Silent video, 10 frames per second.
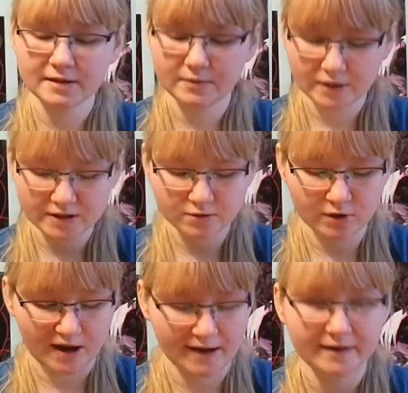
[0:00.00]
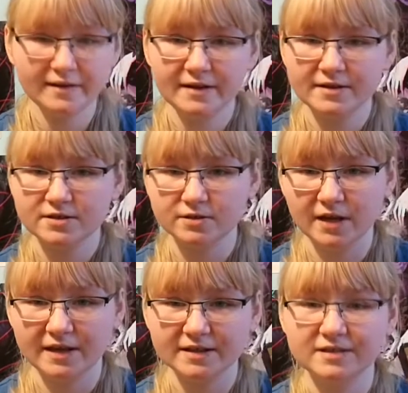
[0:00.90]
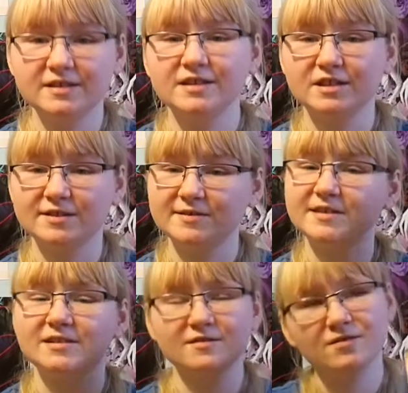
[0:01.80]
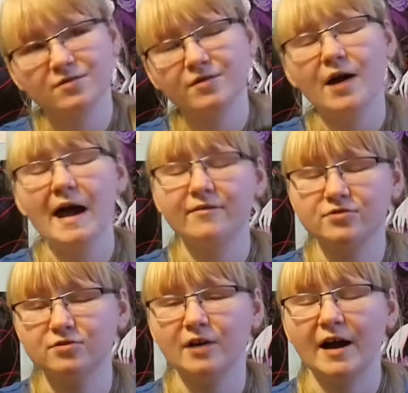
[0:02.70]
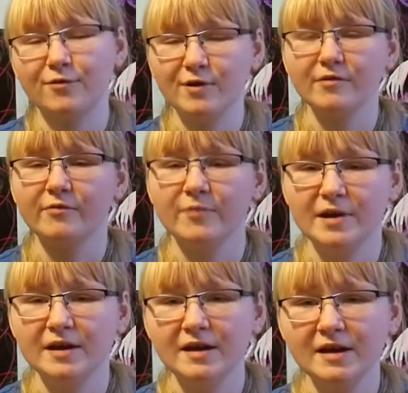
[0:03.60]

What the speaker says: but that's okay. So yeah, this is you have to agree with me.